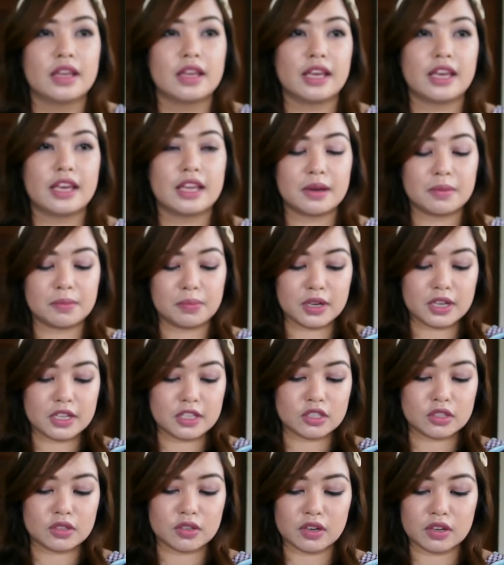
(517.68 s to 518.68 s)
And I'm pretty
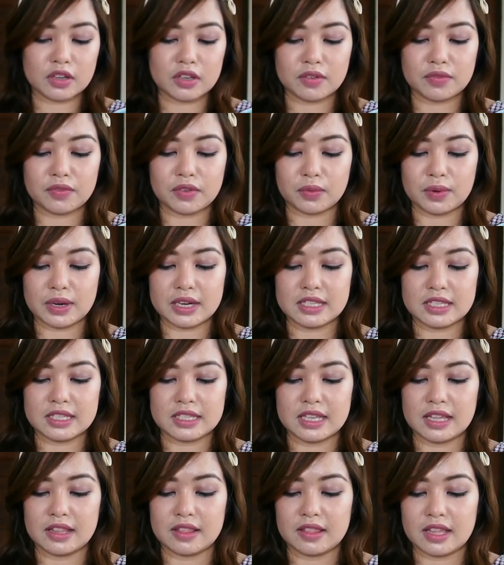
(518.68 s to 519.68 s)
sure you've already
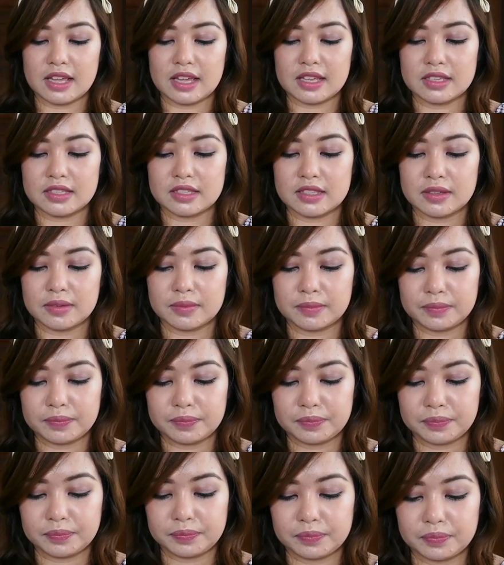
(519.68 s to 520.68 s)
seen this
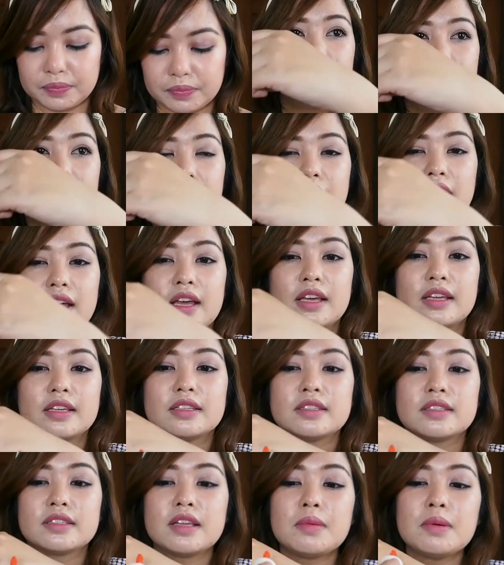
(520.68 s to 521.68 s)

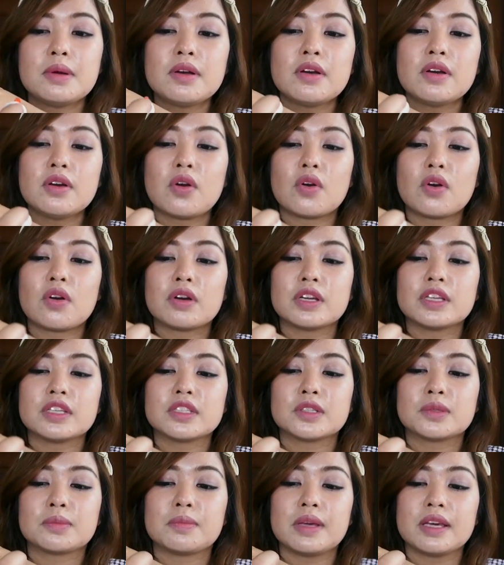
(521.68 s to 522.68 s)
my summer
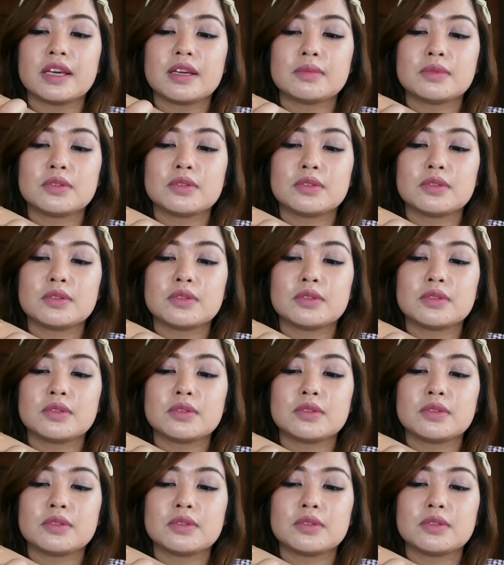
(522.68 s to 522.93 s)
orange makeup